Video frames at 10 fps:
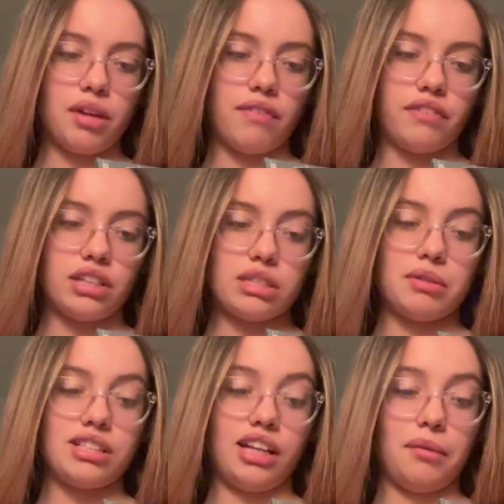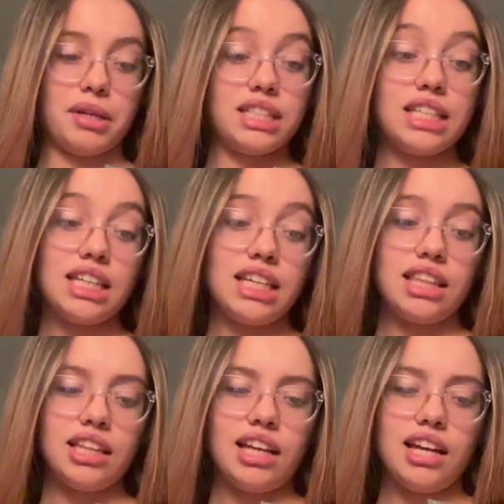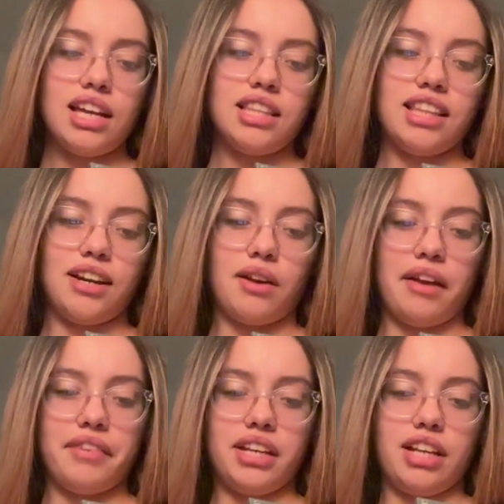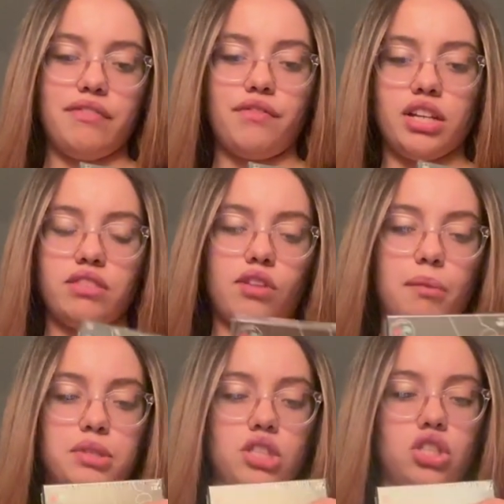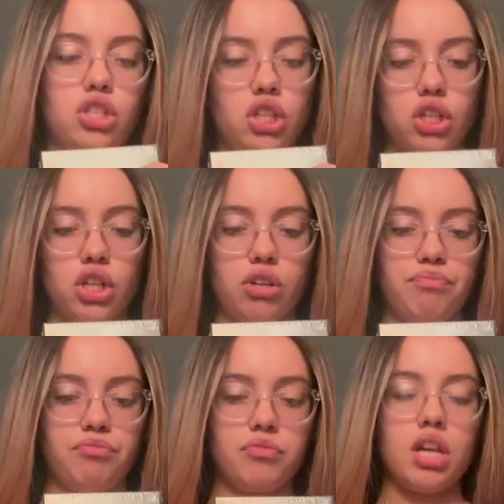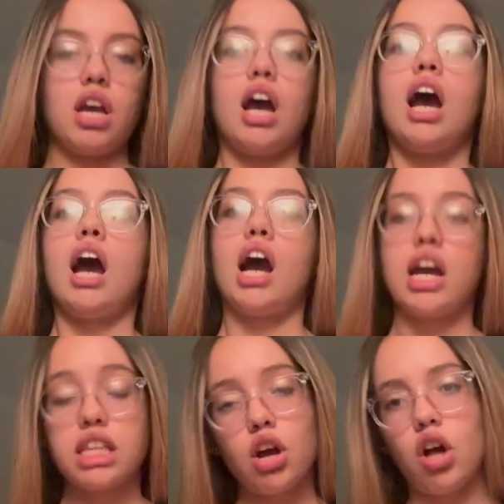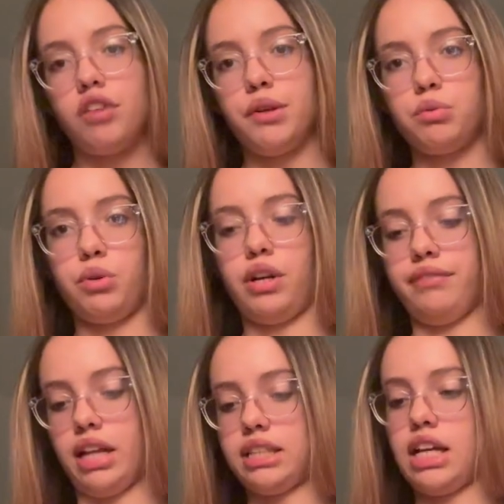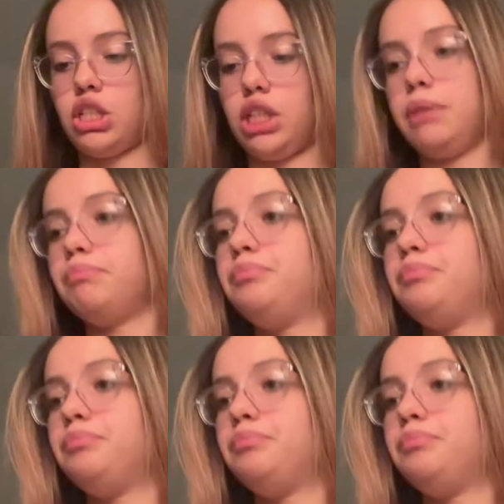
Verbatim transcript: if I've got something stuck in my teeth, they don't have any friends of opposite gender. I think all of those were green flags actually.